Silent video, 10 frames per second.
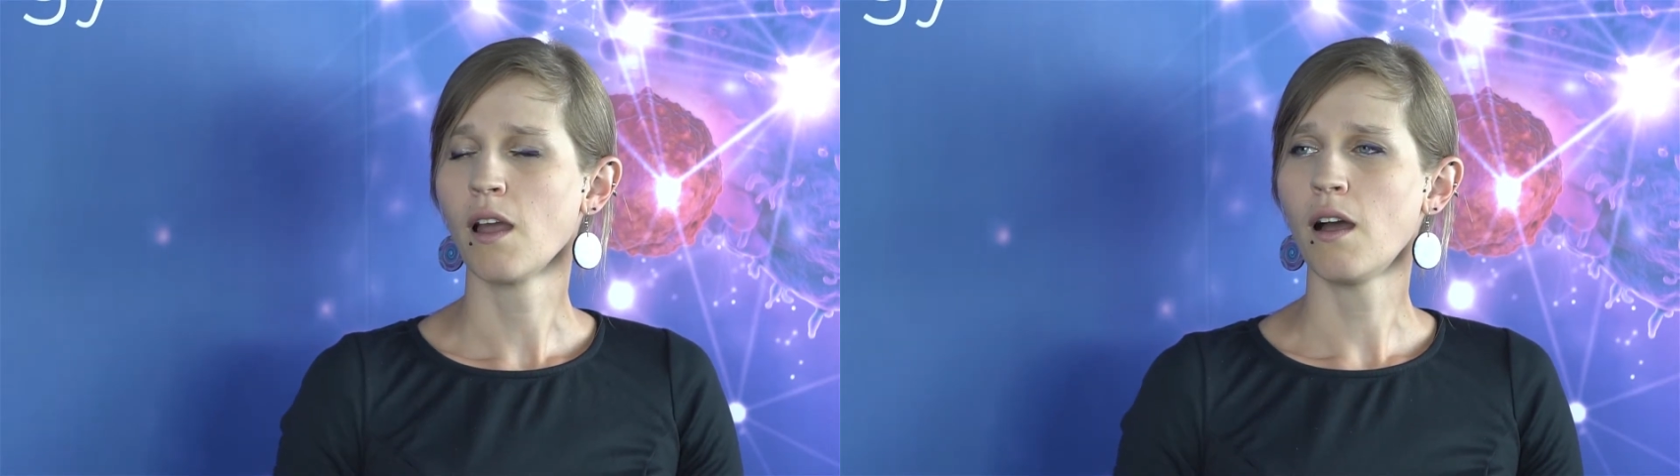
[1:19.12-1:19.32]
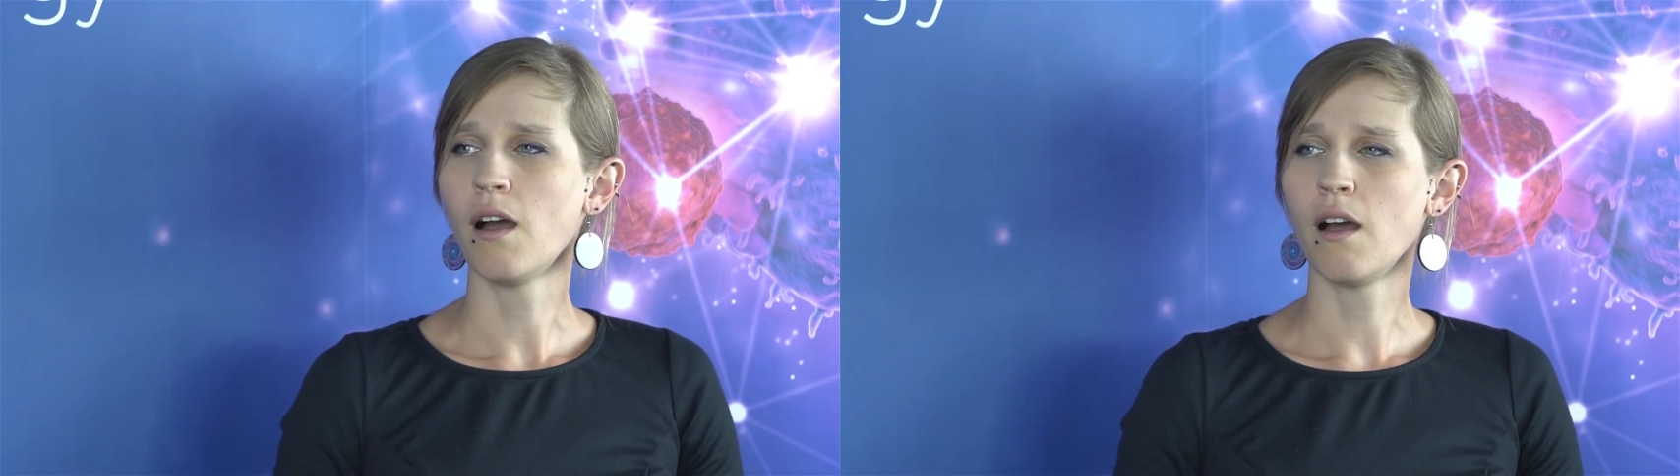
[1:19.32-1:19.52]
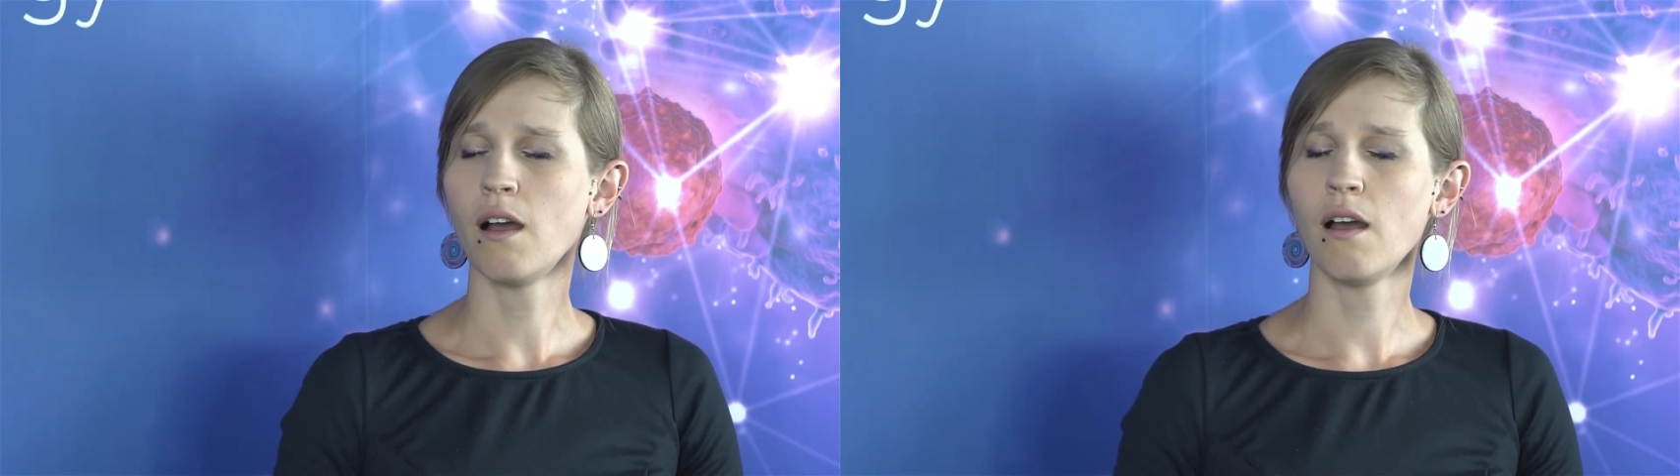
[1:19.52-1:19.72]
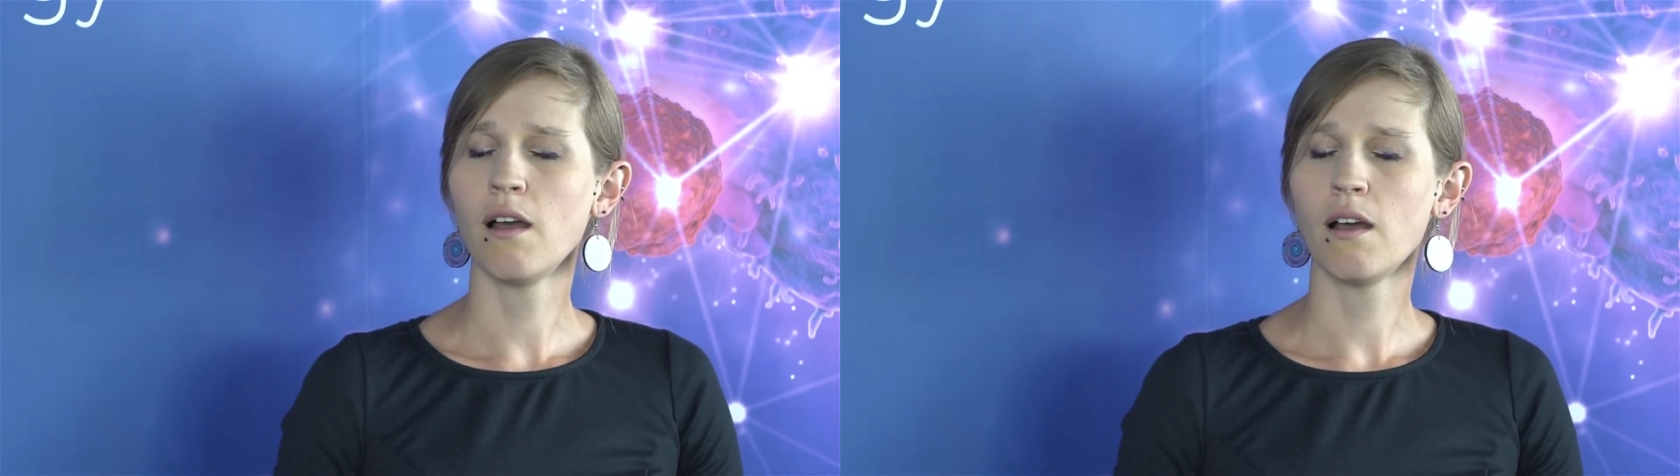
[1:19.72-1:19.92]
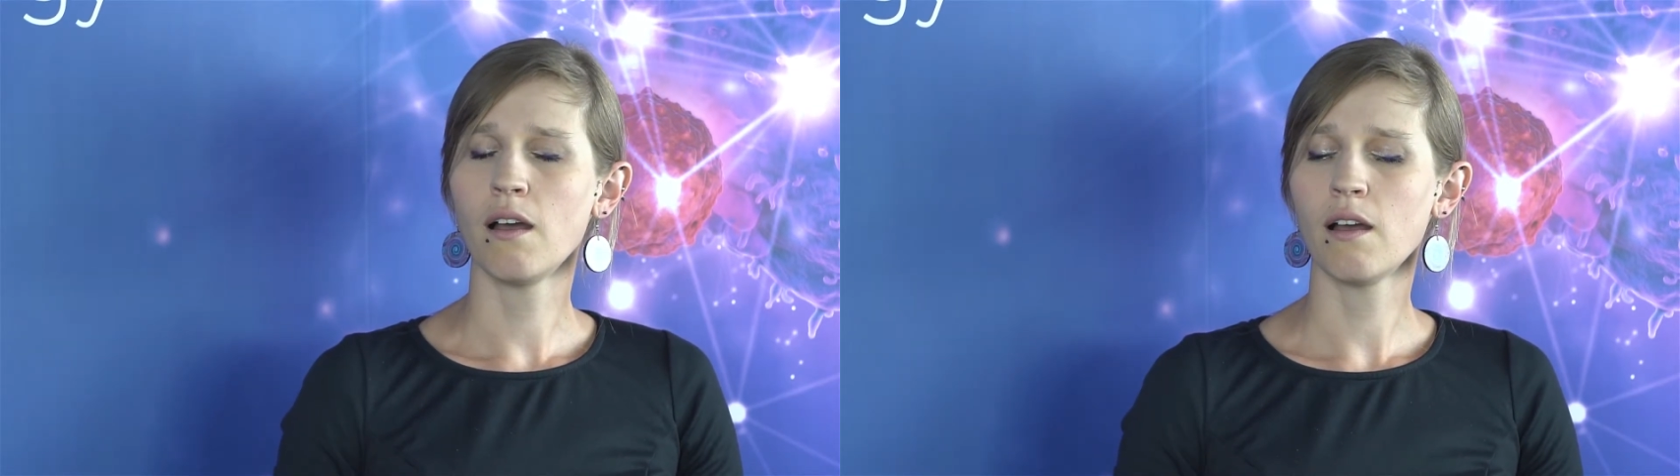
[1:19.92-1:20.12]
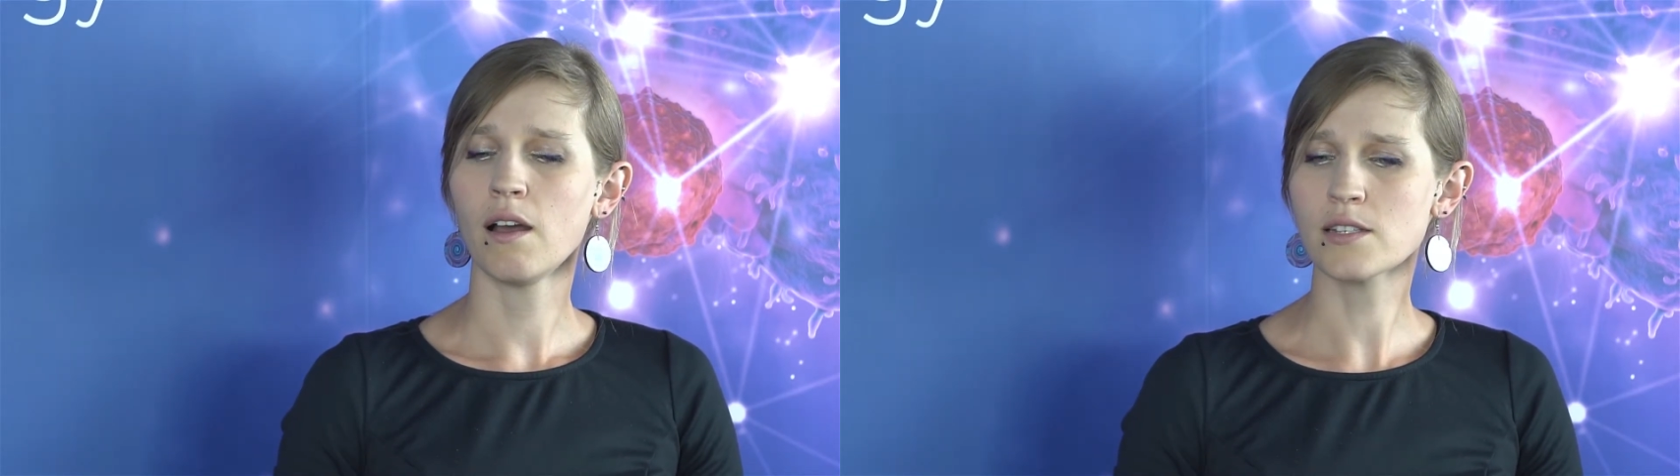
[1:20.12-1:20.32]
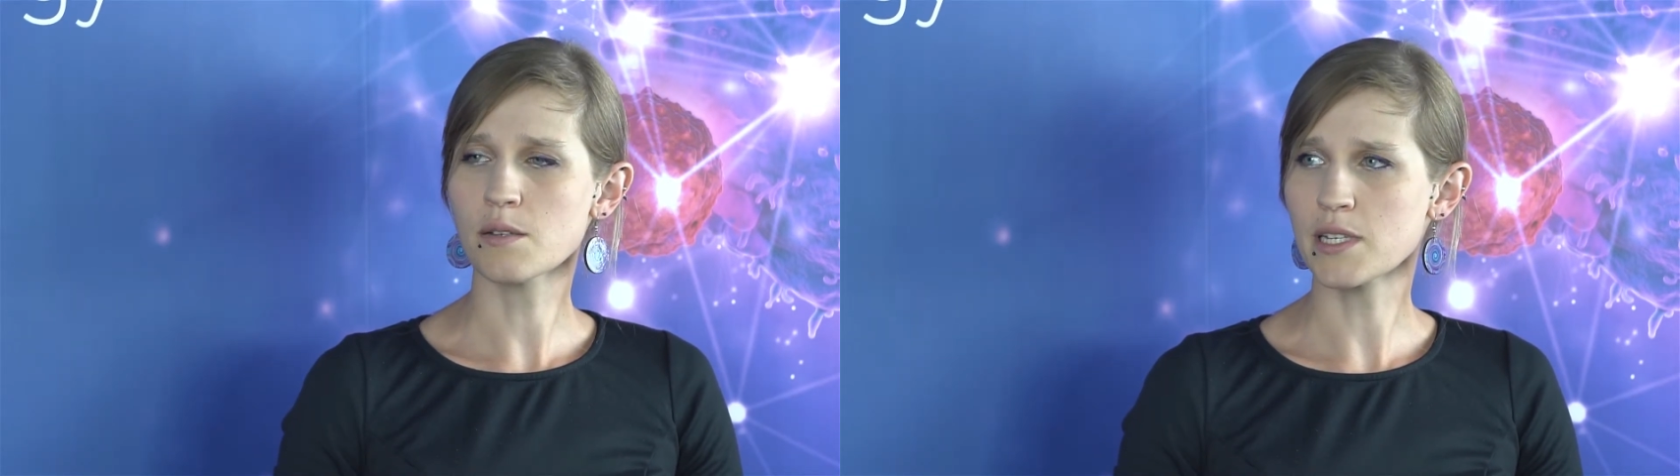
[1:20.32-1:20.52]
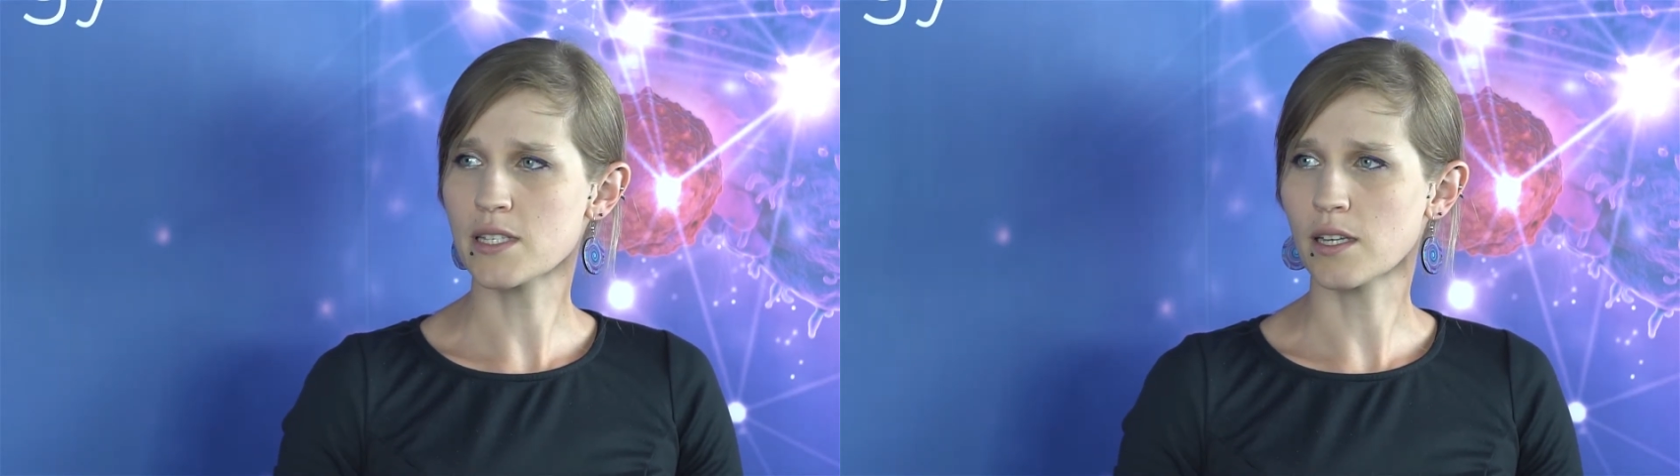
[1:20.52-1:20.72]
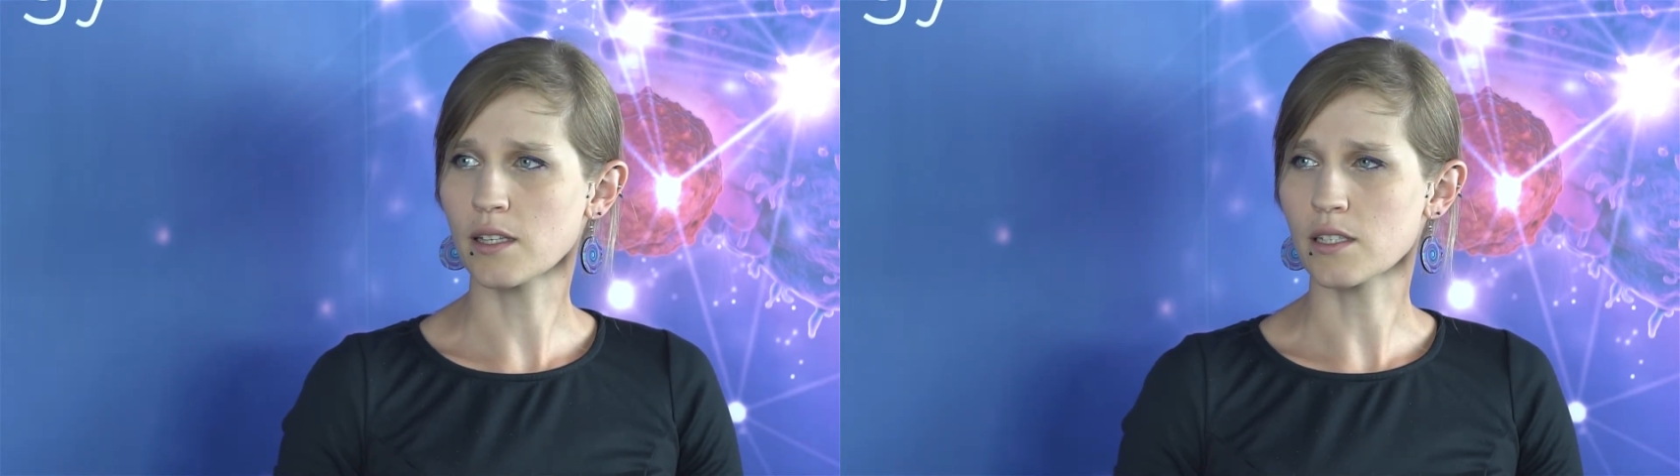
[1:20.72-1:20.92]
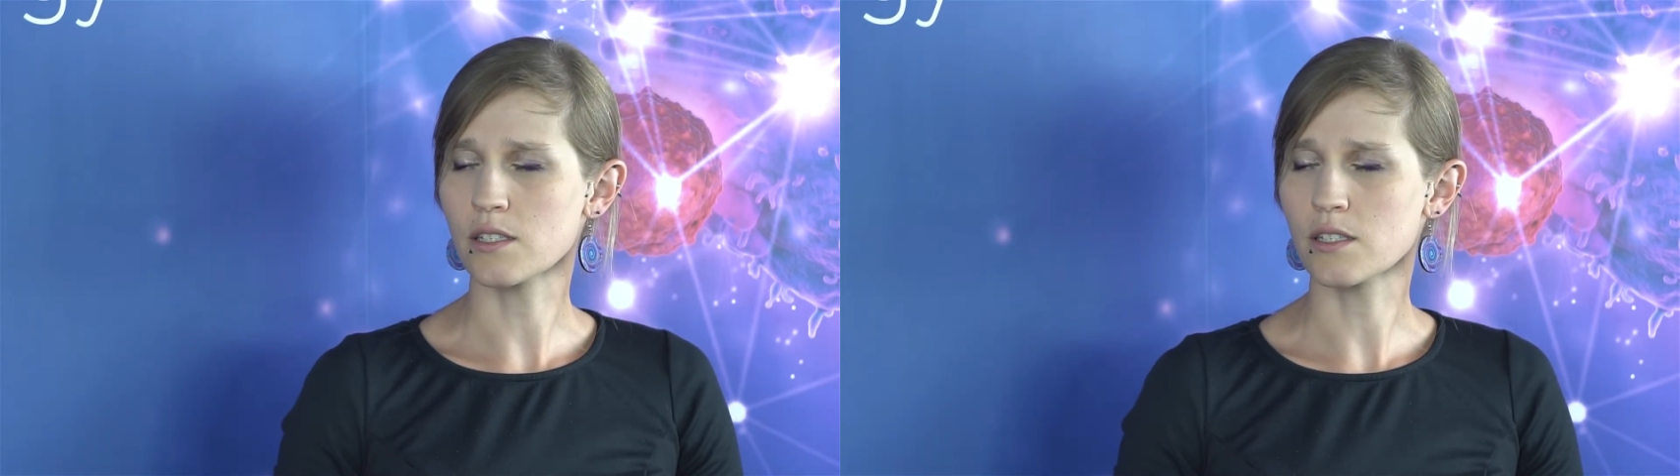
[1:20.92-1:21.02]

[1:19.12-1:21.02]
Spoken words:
SMS data,